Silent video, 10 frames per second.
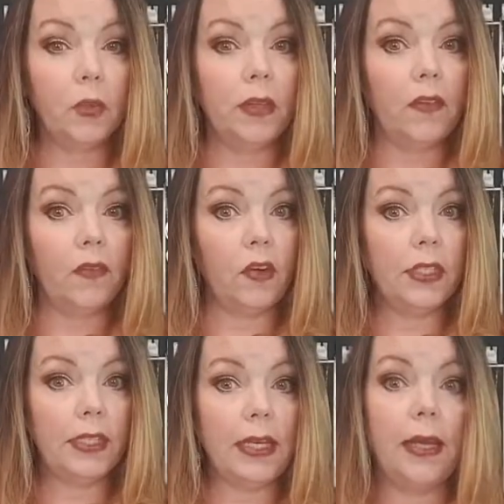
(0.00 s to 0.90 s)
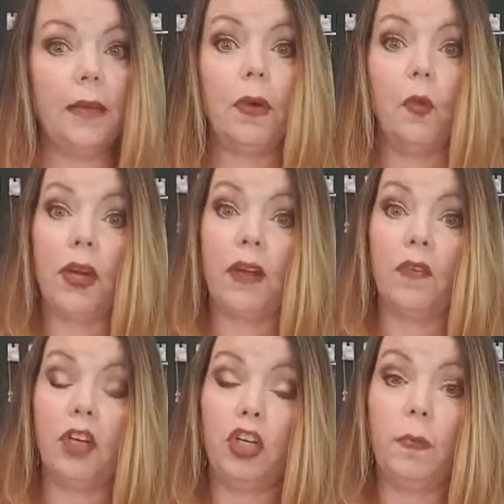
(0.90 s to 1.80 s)
when they first see it, but whenever
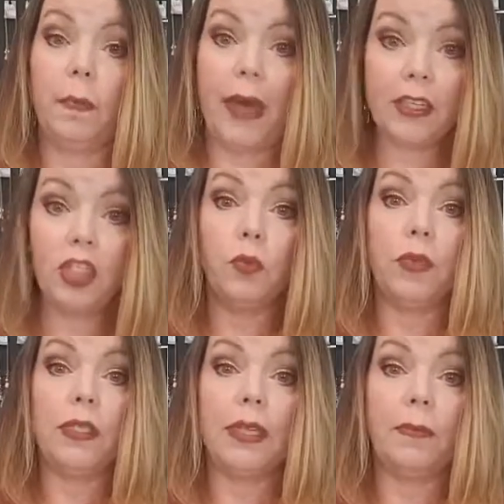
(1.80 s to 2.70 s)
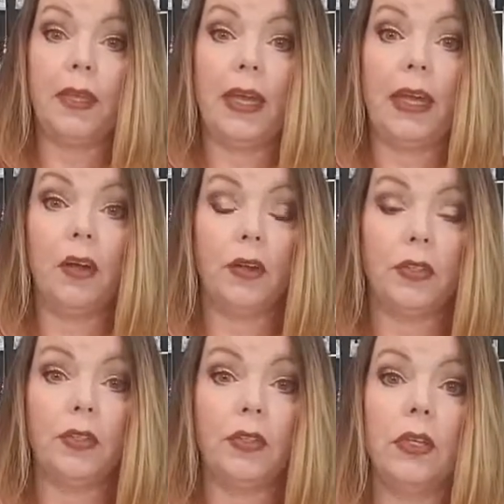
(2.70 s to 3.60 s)
you match it with something
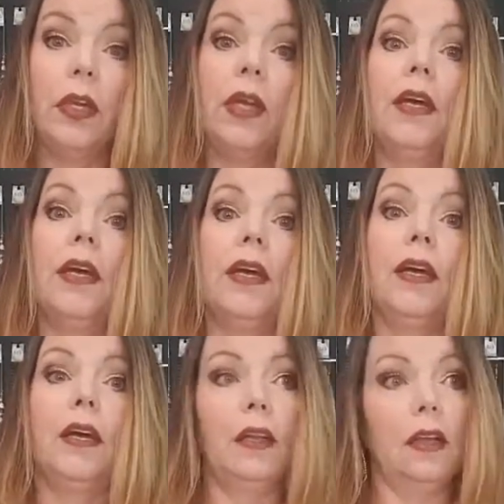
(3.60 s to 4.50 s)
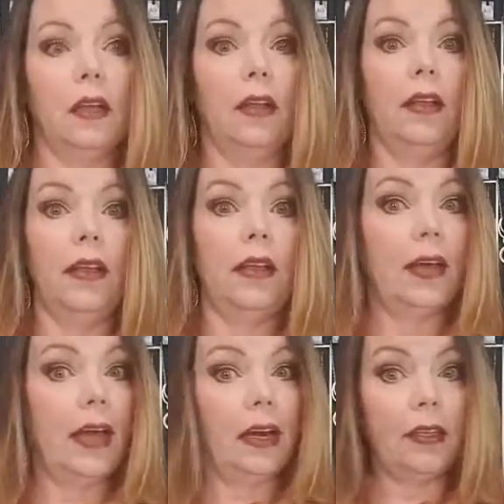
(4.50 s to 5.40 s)
else, it
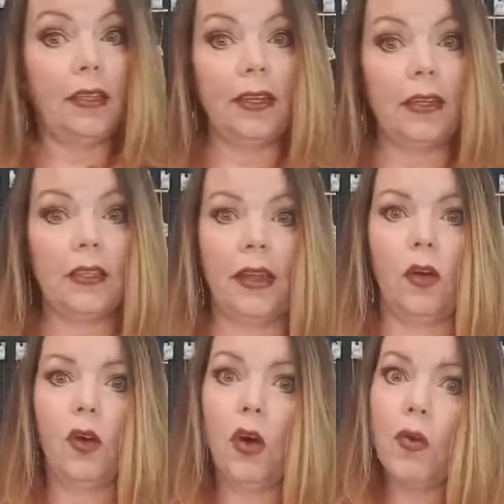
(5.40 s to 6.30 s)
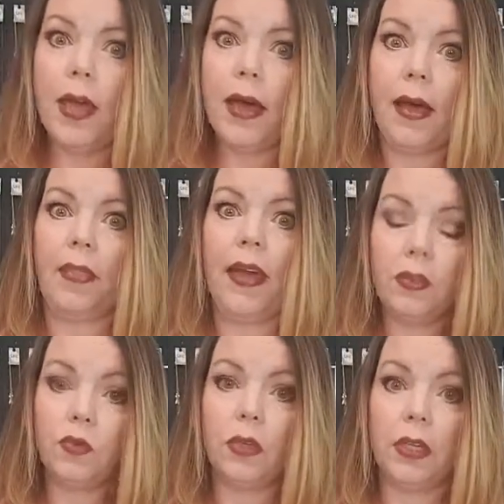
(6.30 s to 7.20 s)
kind of clicks and they go, oh yeah,
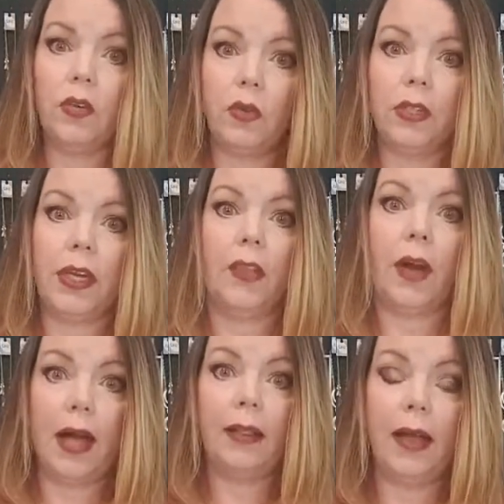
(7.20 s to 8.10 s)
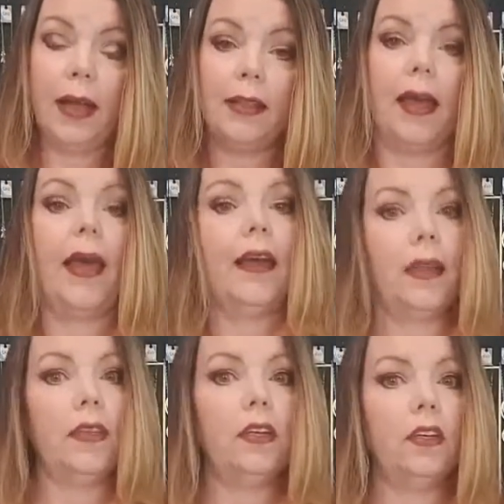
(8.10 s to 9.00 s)
that's really cool together. I like that.
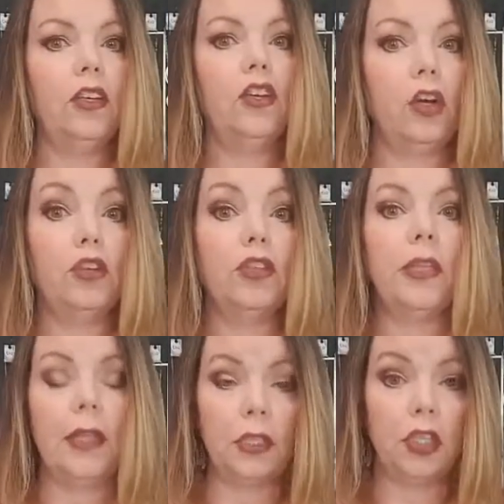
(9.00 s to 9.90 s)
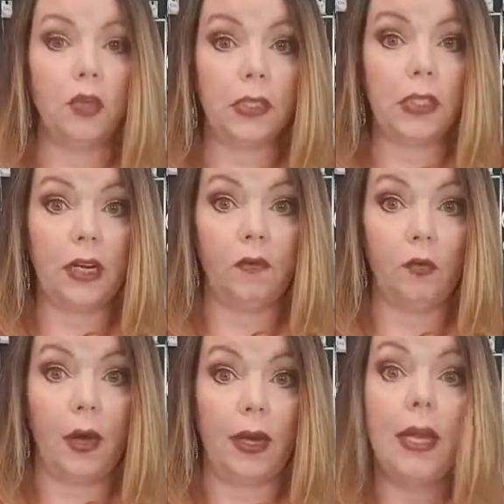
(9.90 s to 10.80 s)
And then, you know, you're selling 2 instead of
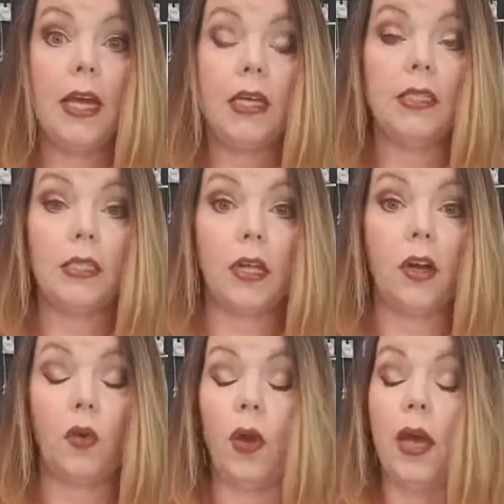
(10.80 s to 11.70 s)
1. So